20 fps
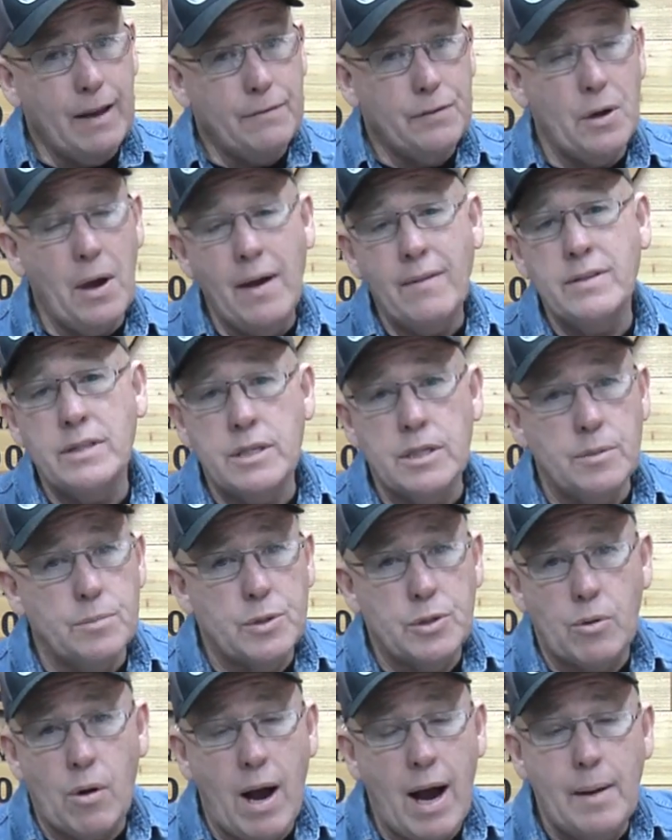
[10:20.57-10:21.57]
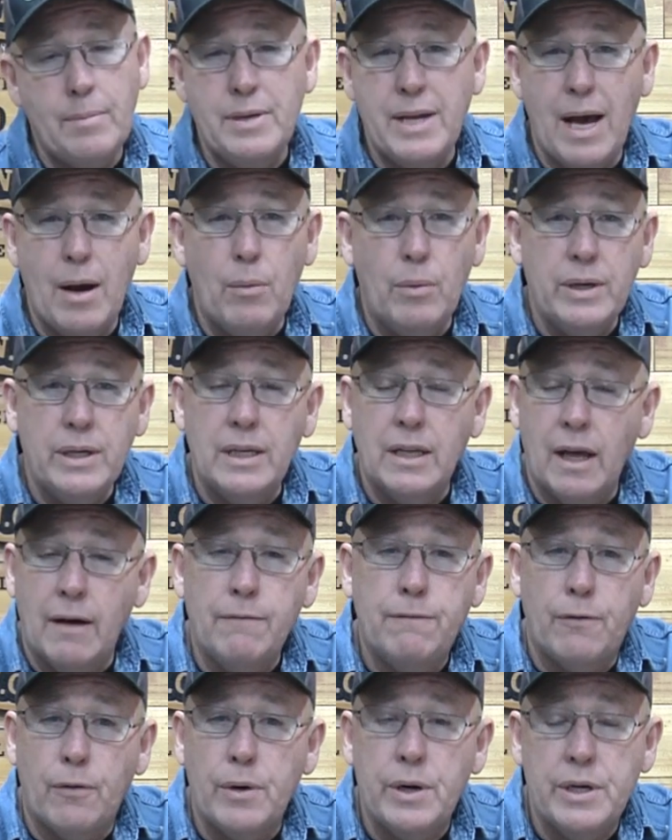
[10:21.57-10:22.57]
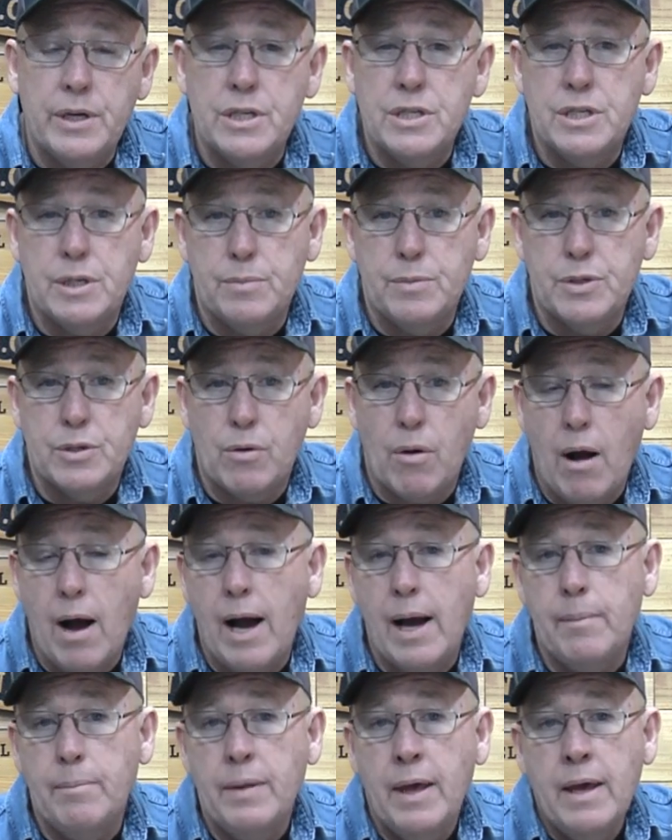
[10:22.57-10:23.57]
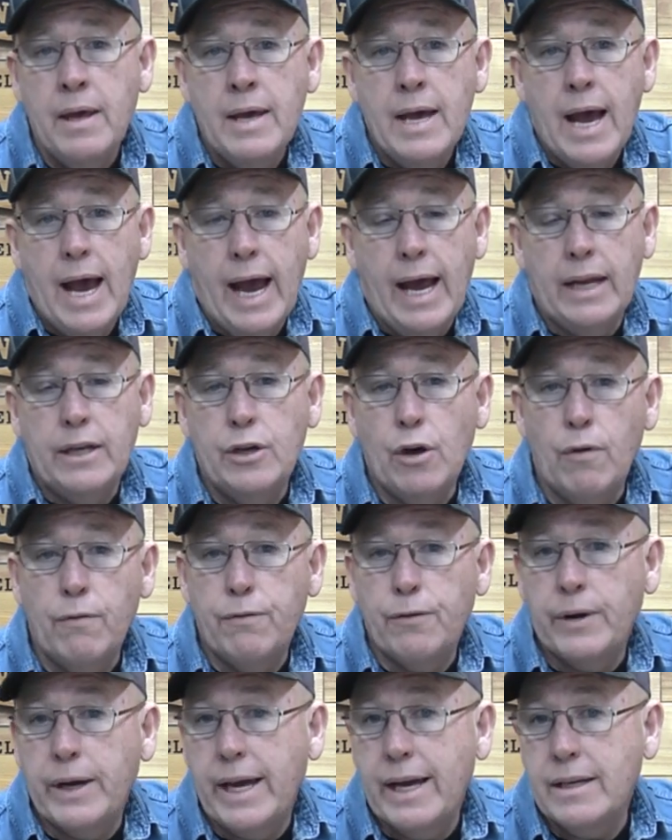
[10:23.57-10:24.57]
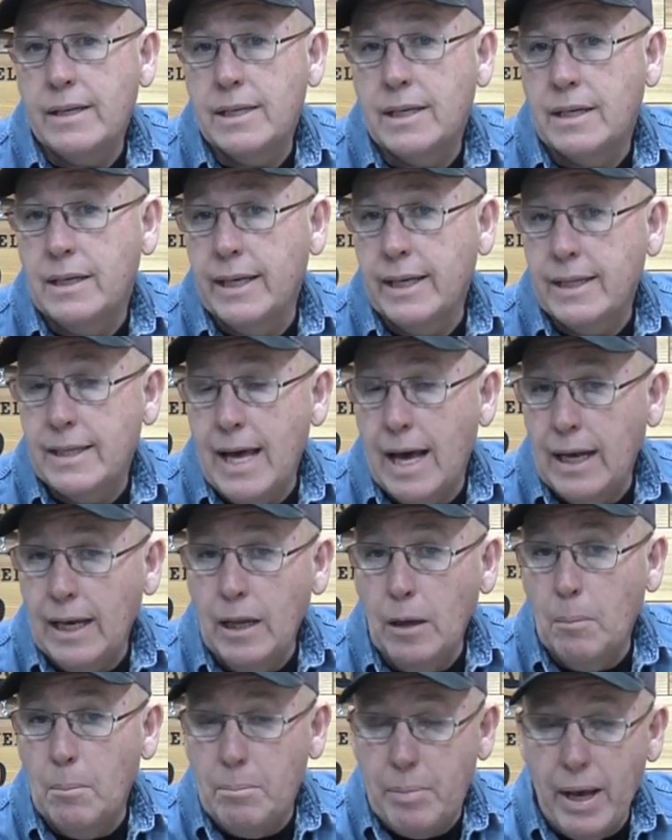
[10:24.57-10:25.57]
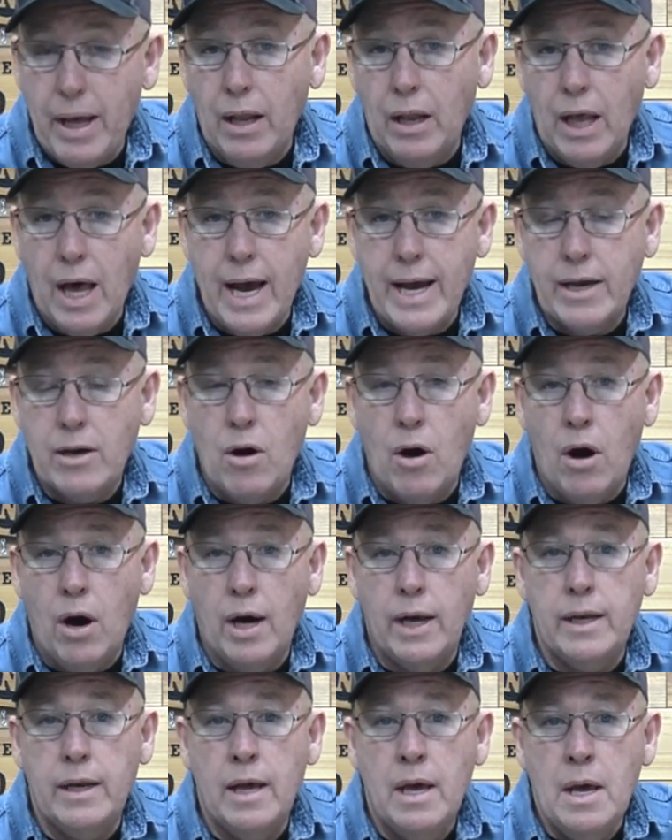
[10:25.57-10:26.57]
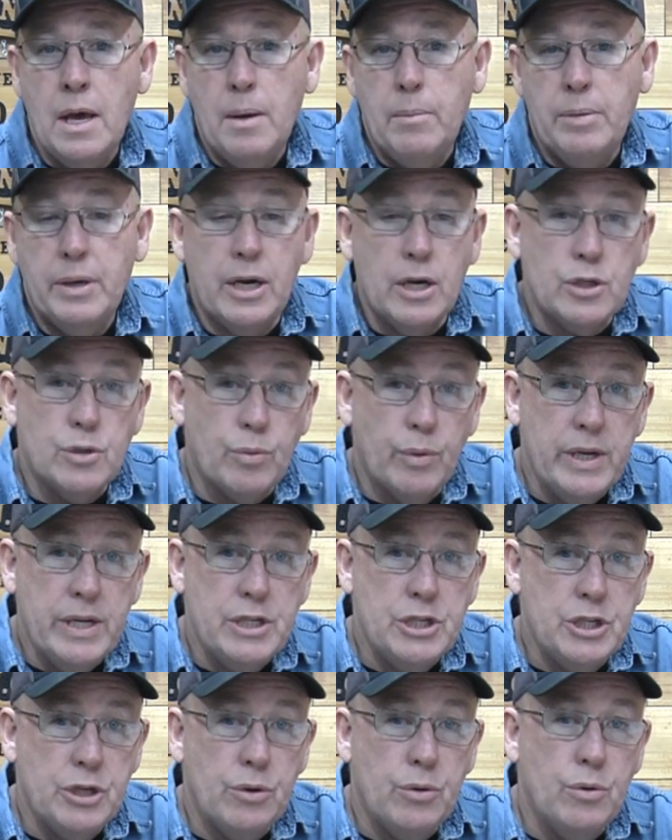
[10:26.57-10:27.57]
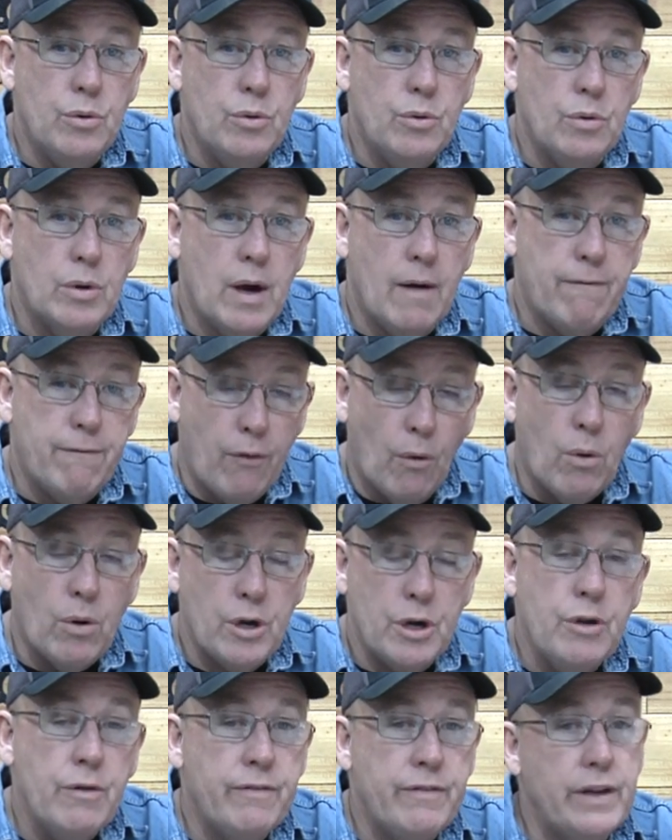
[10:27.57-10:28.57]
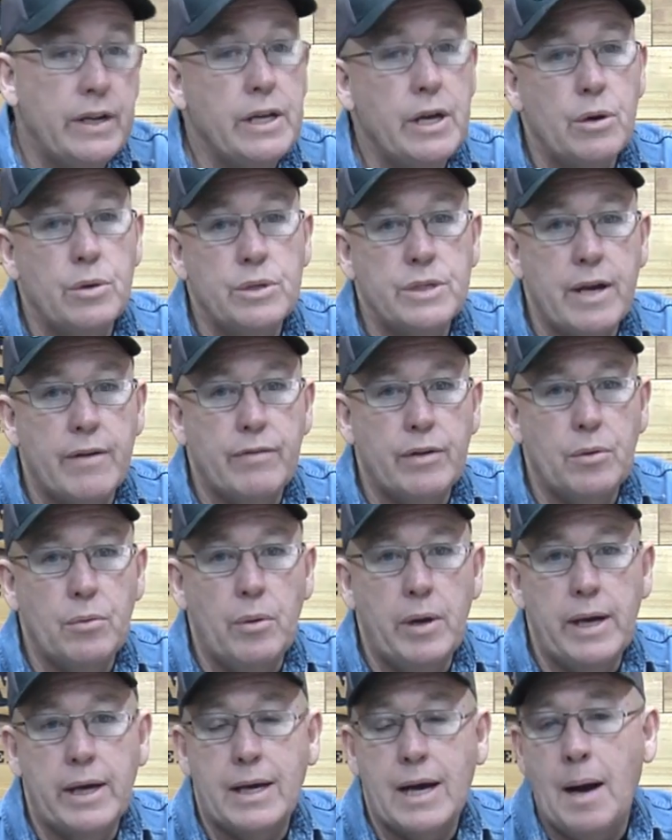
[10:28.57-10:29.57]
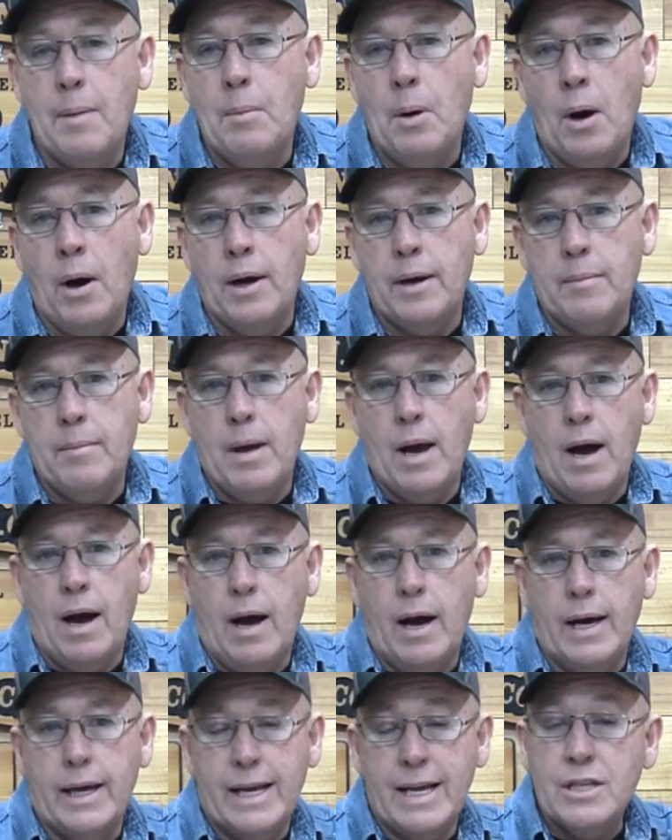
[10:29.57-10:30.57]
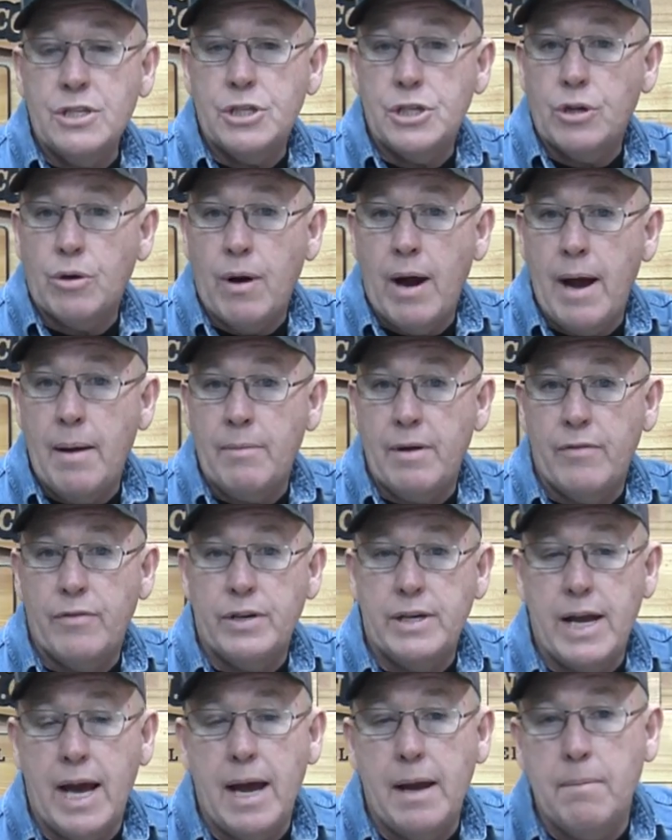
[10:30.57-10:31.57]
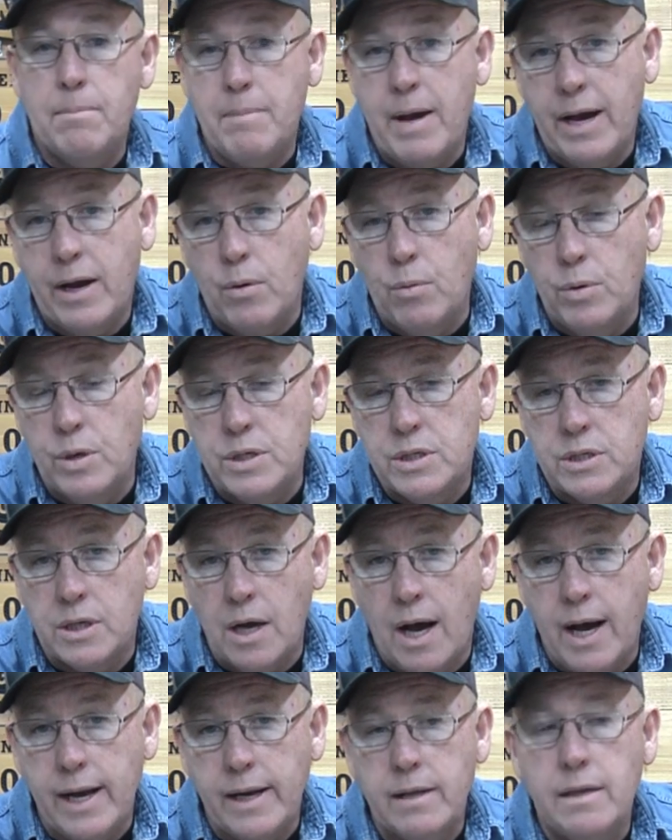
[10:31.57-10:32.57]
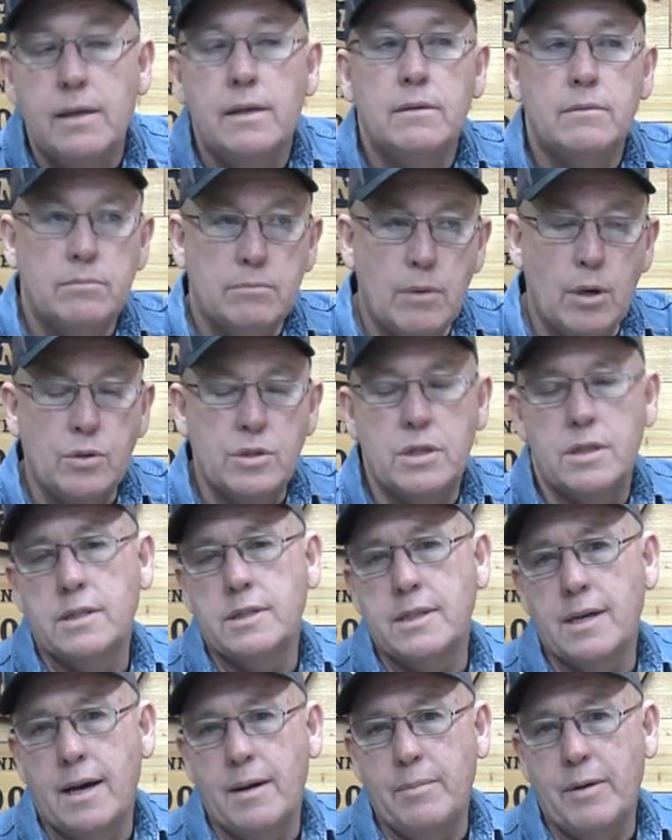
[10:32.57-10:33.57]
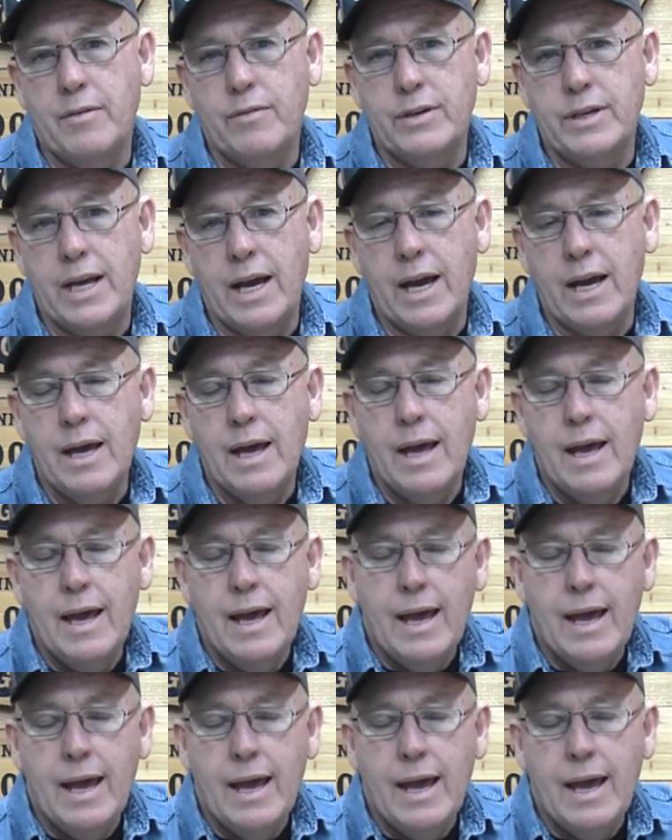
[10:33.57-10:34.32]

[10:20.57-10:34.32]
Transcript: If you haven't subscribed yet, we'd love for you to subscribe, and don't forget to click that little bell icon, because we do four new videos every week. I'm on uh, Instagram every day, Makerwood Sign, most of the time every day.